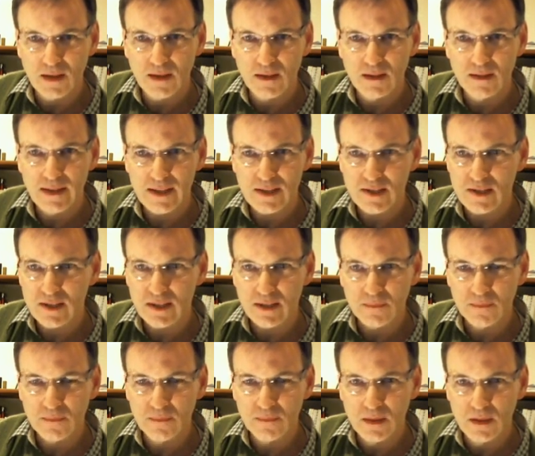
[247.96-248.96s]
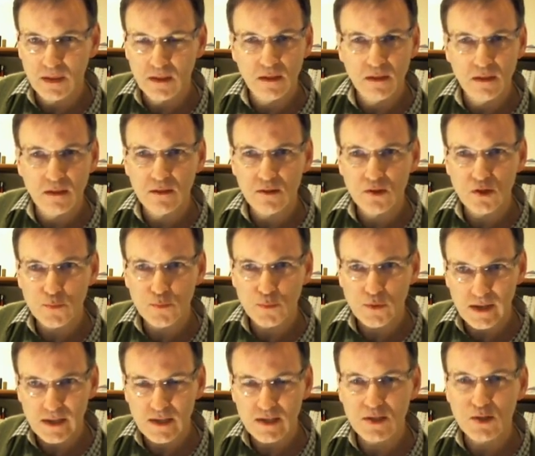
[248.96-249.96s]
That's it. Just
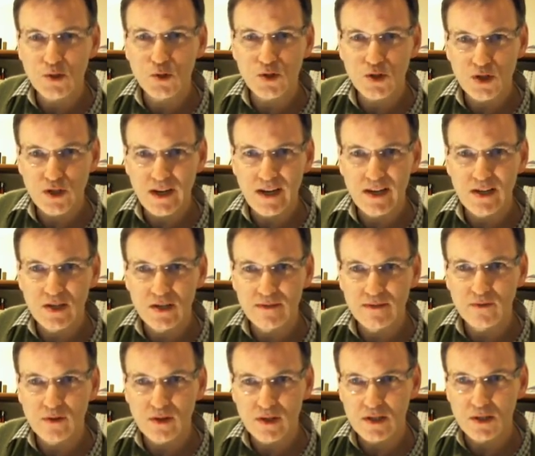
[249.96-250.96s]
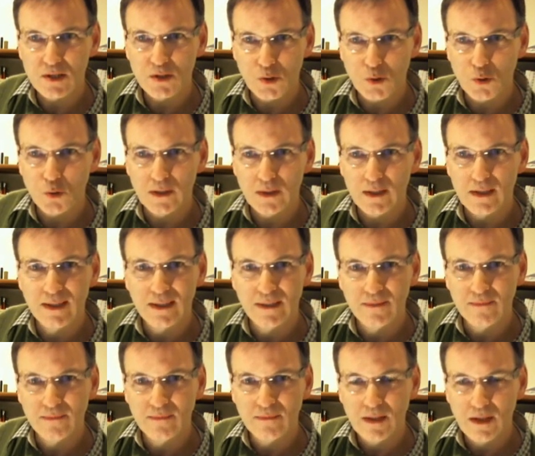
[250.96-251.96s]
practice those changes very slowly,
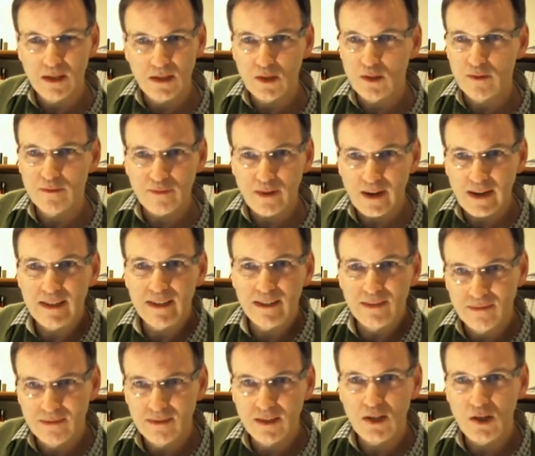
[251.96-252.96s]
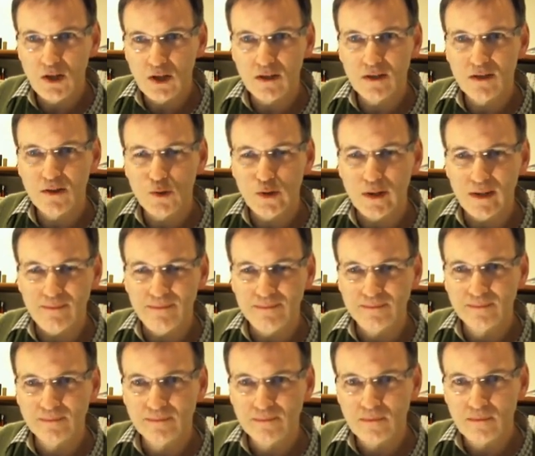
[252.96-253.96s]
and then you find that you can do it.
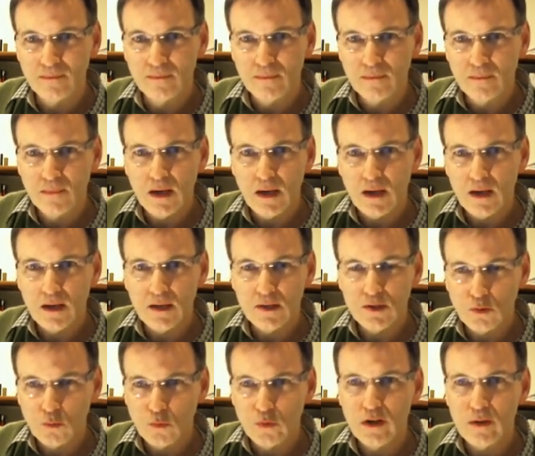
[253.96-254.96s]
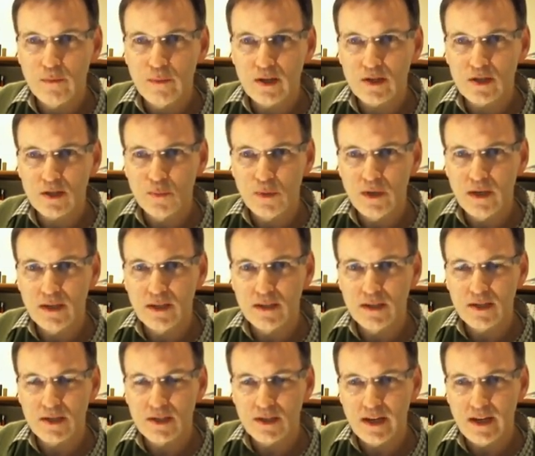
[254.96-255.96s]
Don't worry about speed at
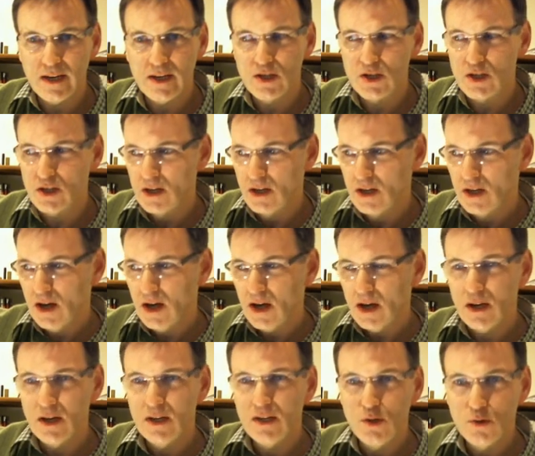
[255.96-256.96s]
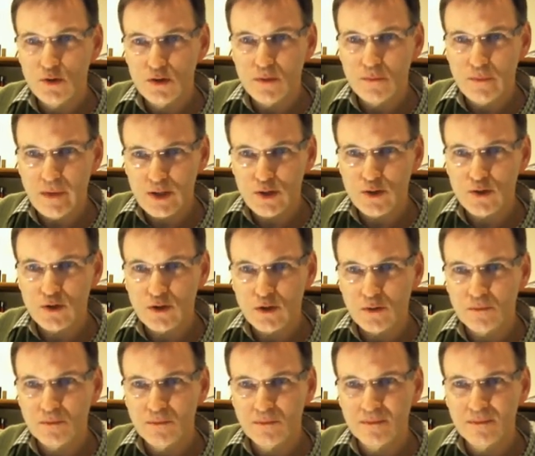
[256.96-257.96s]
this stage. Use a
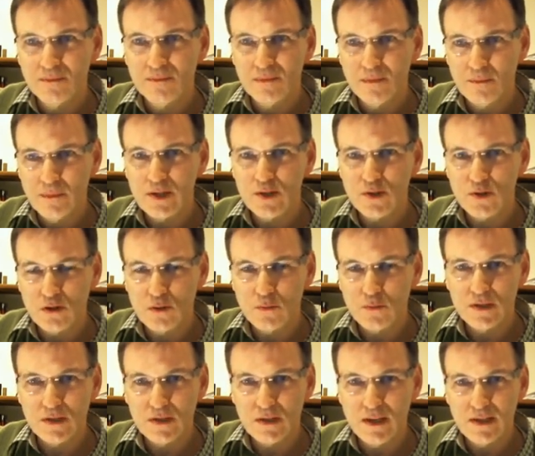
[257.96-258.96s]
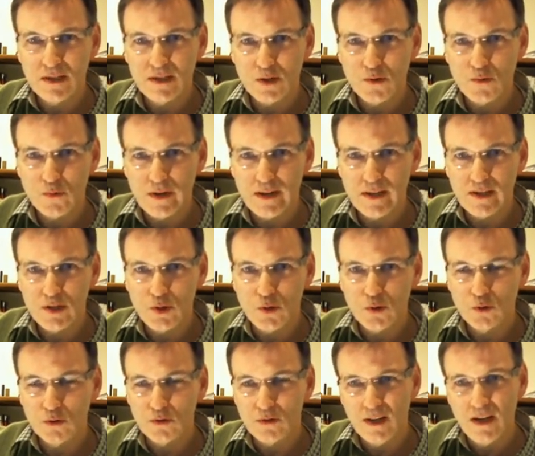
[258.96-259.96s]
metronome. The metronome is a great
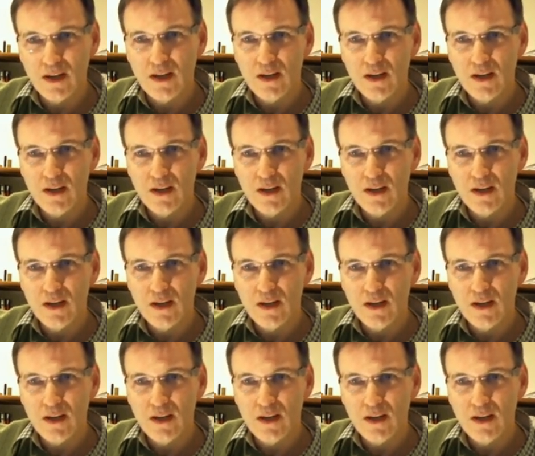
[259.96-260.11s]
tool.